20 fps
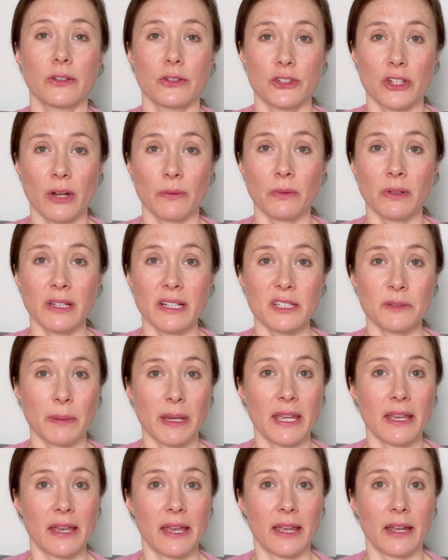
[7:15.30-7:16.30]
Generally
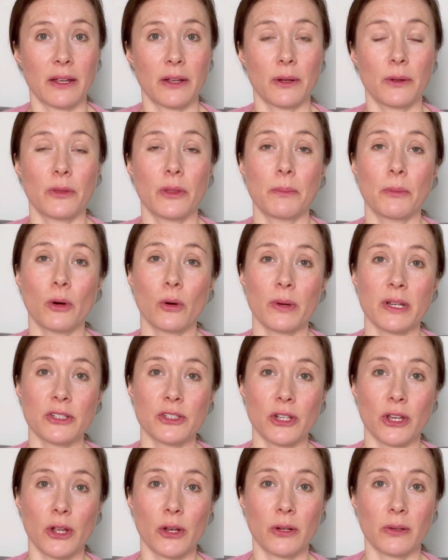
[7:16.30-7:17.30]
speaking, the more
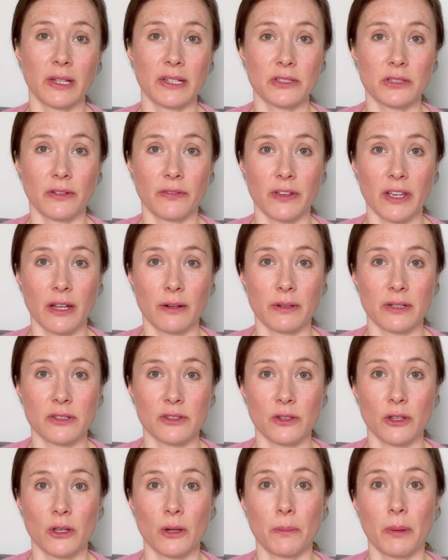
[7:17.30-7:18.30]
internal interference
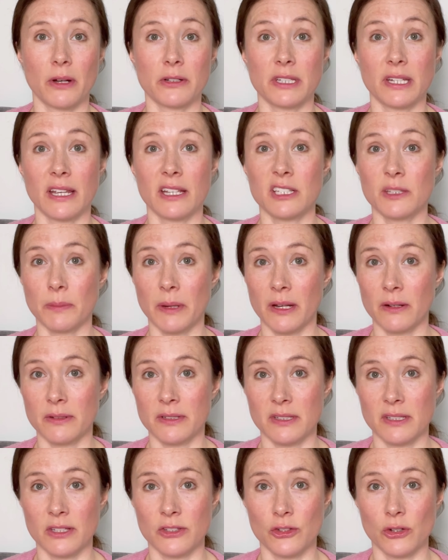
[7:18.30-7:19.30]
that your body
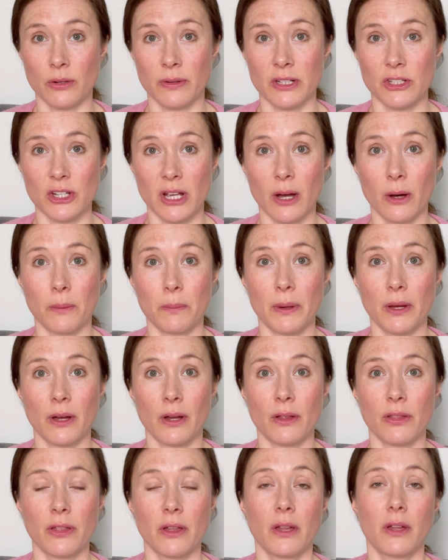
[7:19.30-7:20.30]
experiences during
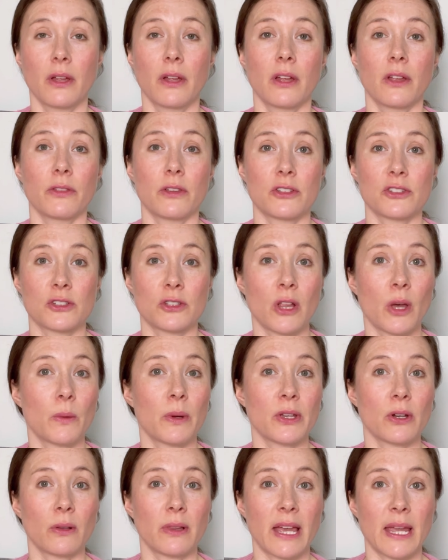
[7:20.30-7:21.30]
childbirth, the slower
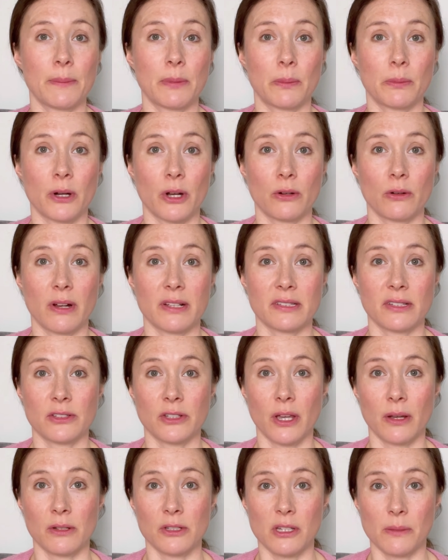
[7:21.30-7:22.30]
your labour progress is
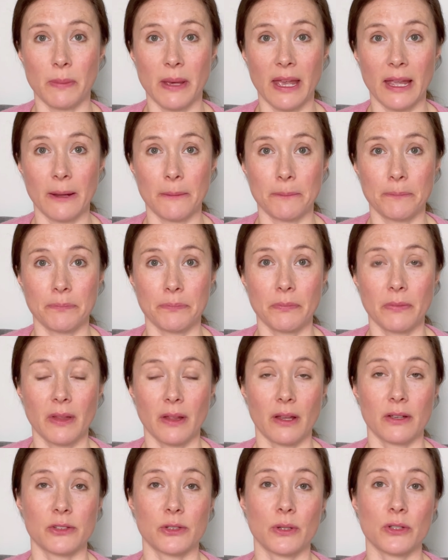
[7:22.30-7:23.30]
going to be.
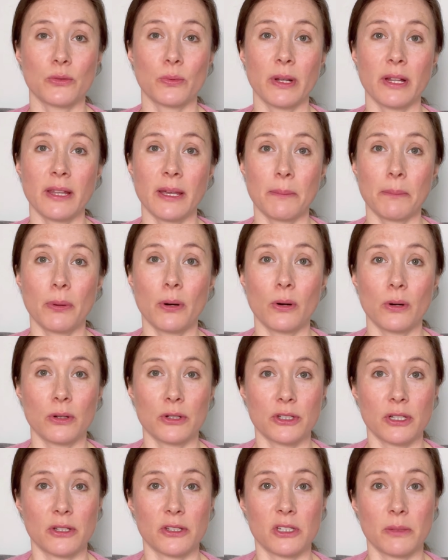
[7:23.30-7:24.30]
So it's really
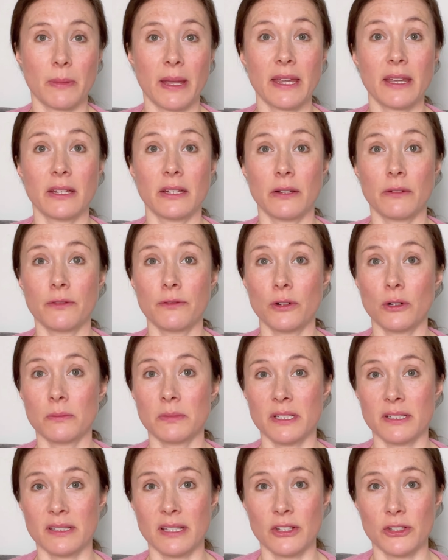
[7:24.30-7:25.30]
important to make an informed
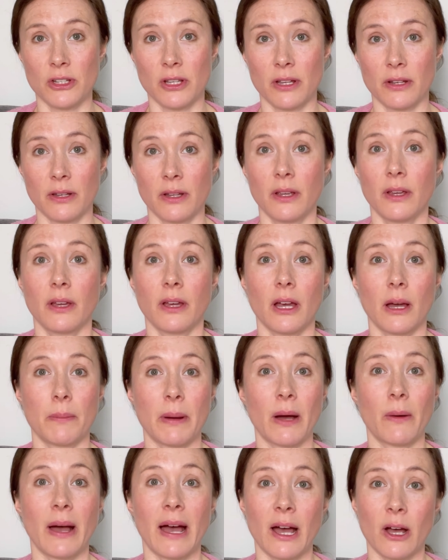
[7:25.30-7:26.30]
decision
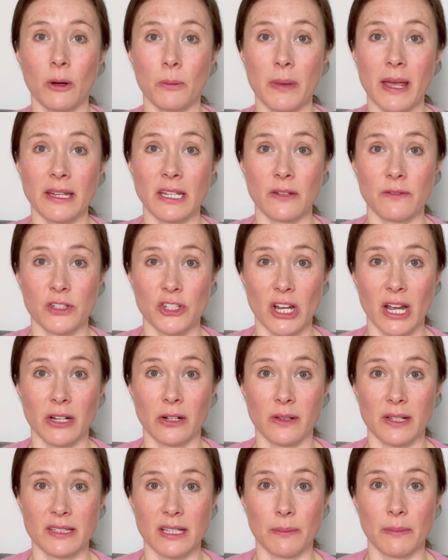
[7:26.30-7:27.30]
about how many
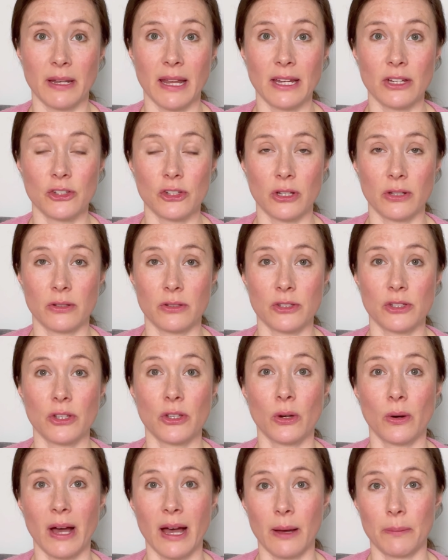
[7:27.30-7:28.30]
vaginal examinations
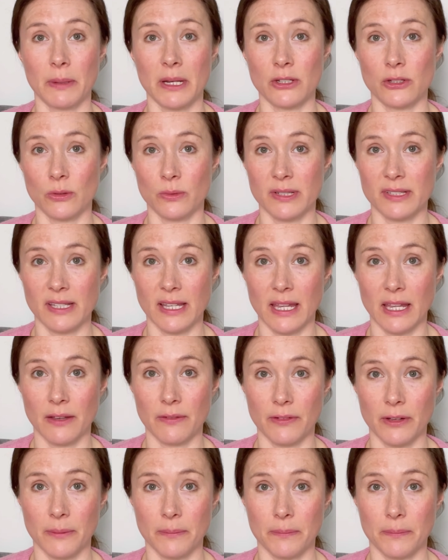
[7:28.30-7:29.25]
you're happy to receive.